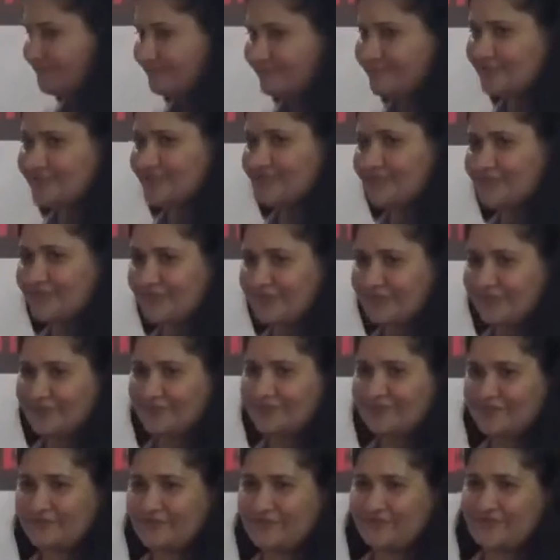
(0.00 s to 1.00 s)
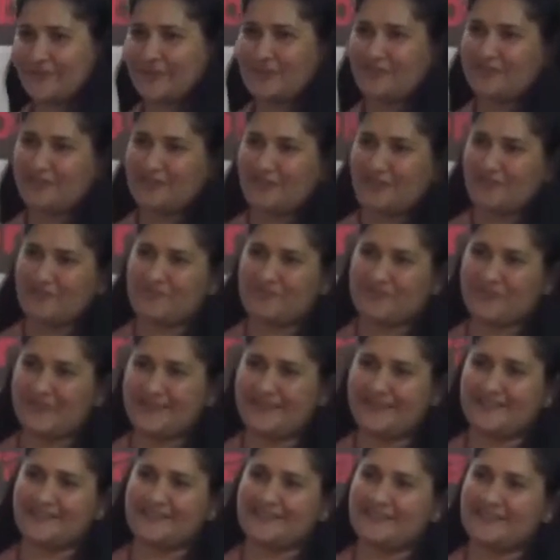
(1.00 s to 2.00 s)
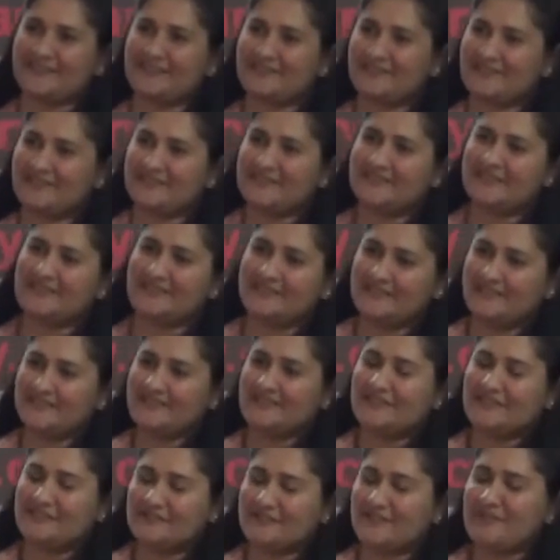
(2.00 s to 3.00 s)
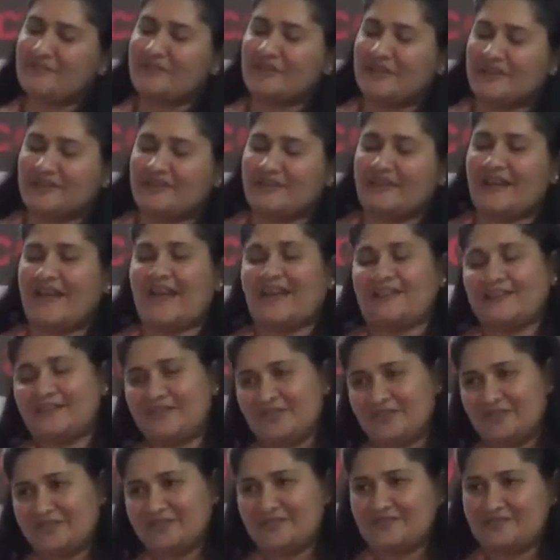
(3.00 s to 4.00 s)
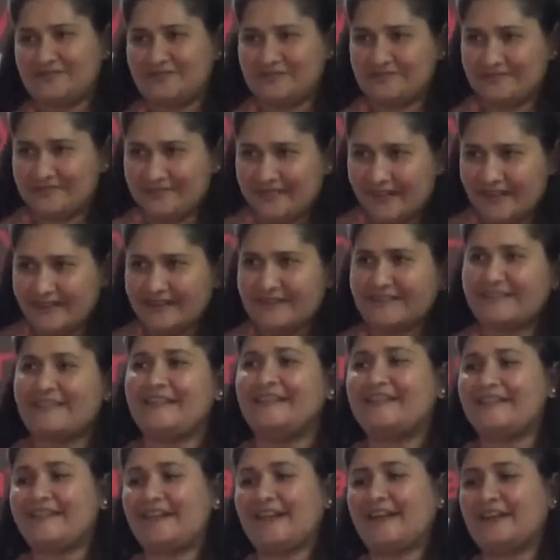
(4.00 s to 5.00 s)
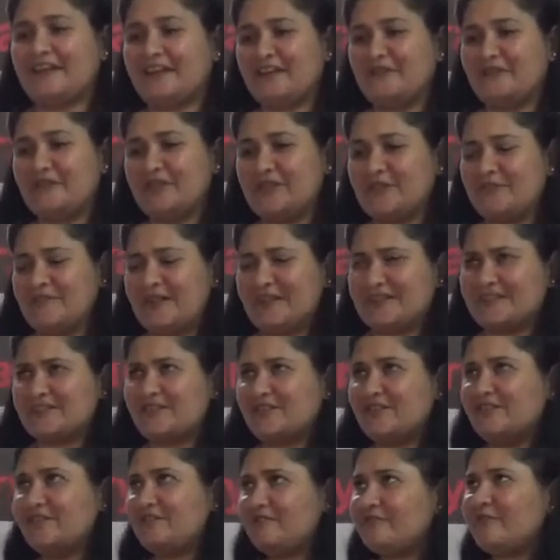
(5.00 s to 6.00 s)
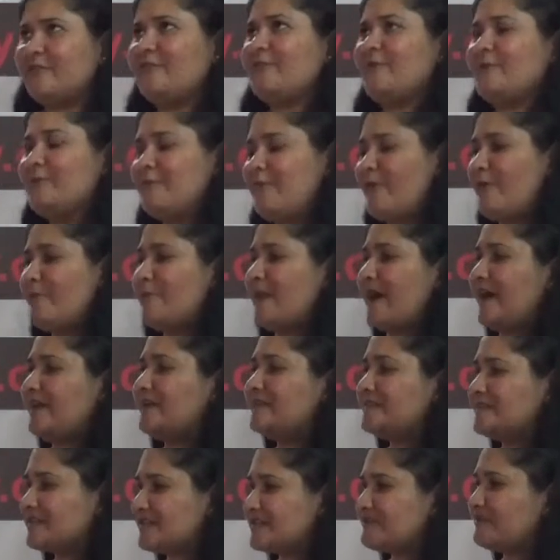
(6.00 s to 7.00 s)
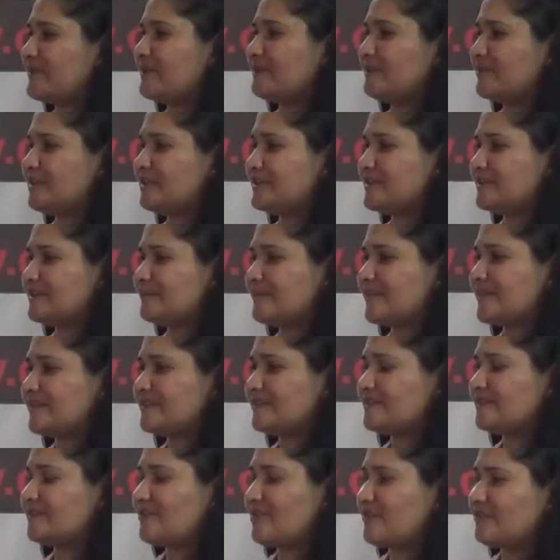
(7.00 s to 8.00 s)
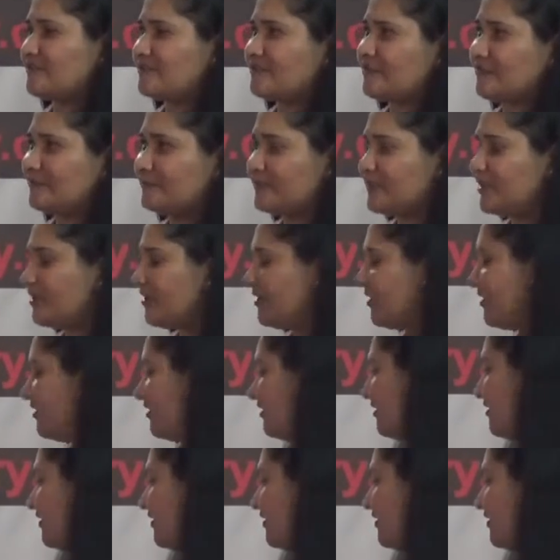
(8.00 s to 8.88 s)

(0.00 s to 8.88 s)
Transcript: journey of reincorporating the feminine and then reconnecting with the masculine from a more balanced feminine space, and not from the